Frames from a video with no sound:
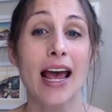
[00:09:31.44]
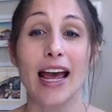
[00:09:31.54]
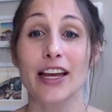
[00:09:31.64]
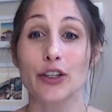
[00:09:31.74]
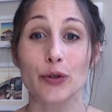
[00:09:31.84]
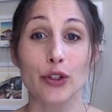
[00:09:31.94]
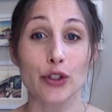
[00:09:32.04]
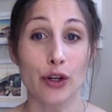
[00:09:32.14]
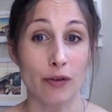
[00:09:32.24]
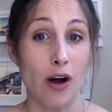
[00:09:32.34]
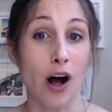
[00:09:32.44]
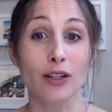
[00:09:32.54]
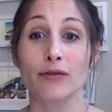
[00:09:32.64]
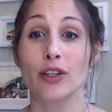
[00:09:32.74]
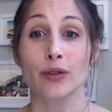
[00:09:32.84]
and you deserve
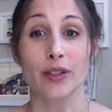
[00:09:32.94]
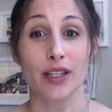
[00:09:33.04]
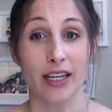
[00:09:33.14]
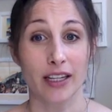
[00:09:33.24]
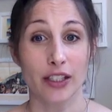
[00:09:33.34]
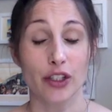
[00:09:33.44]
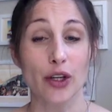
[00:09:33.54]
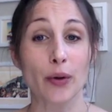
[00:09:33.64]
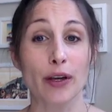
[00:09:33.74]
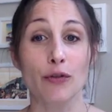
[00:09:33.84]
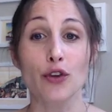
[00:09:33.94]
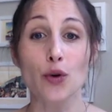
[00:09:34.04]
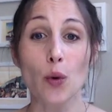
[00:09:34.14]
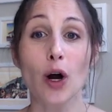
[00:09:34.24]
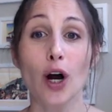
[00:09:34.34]
all of those things. So if
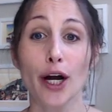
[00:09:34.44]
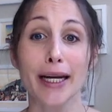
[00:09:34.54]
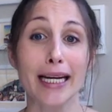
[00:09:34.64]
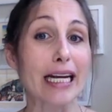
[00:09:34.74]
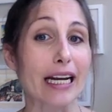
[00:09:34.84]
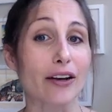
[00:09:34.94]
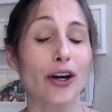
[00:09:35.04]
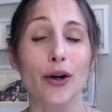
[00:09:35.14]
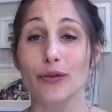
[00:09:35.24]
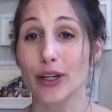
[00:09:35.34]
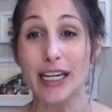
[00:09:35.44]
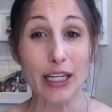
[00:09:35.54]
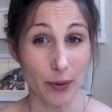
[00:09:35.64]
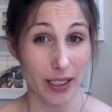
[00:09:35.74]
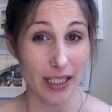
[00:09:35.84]
you are eating for any
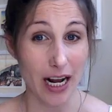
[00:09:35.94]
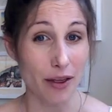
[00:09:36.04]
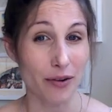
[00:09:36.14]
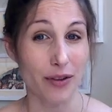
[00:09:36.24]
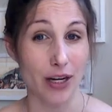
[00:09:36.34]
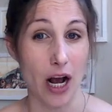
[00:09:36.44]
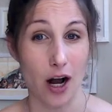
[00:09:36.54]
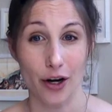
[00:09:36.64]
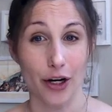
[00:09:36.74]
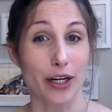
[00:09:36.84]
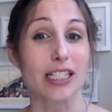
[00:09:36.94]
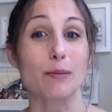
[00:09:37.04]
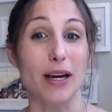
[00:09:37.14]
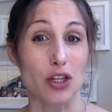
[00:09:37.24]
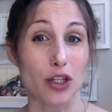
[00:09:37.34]
reason other than hunger,
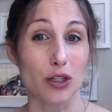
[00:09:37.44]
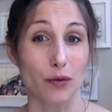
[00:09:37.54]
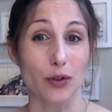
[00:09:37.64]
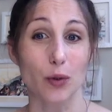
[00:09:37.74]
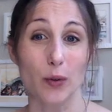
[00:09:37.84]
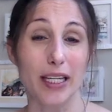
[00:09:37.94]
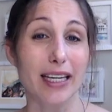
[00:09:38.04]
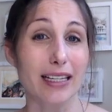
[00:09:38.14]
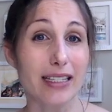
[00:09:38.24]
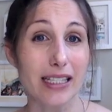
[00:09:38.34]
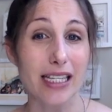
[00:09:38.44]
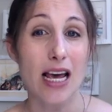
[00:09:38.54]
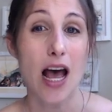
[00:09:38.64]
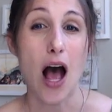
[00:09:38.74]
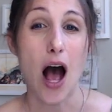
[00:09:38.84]
especially over the weekends,
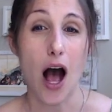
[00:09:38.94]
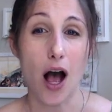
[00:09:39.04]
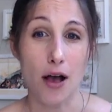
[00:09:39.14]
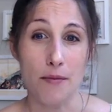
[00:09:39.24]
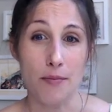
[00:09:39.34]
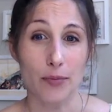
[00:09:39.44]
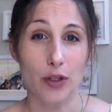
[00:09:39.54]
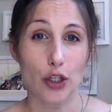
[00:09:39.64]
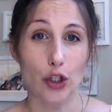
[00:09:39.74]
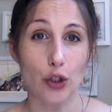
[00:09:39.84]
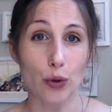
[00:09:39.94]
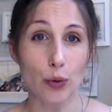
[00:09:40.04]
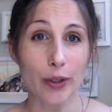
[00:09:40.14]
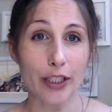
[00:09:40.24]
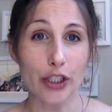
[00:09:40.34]
you
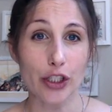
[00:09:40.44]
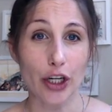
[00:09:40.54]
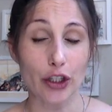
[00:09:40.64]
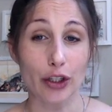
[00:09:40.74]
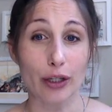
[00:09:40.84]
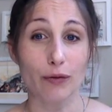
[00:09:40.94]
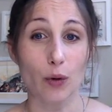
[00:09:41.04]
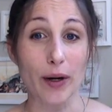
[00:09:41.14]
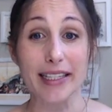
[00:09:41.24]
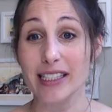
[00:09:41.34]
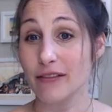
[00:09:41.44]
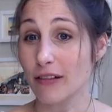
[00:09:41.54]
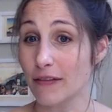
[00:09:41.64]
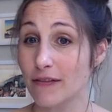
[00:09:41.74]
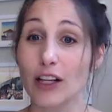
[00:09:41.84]
want to start looking for ways to
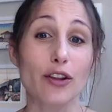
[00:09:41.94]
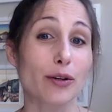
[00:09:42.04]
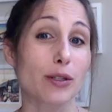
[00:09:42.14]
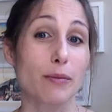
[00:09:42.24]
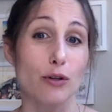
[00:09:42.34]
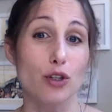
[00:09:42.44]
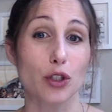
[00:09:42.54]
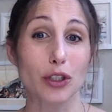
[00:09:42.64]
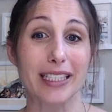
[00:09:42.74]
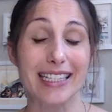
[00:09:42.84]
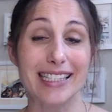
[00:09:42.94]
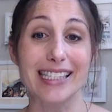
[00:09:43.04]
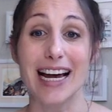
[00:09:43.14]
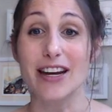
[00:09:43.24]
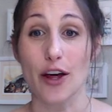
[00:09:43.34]
fulfill those emotional needs
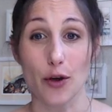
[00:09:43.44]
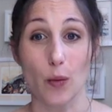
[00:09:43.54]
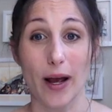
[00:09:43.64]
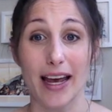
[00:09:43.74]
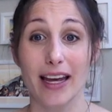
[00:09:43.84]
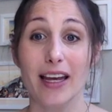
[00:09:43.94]
another way.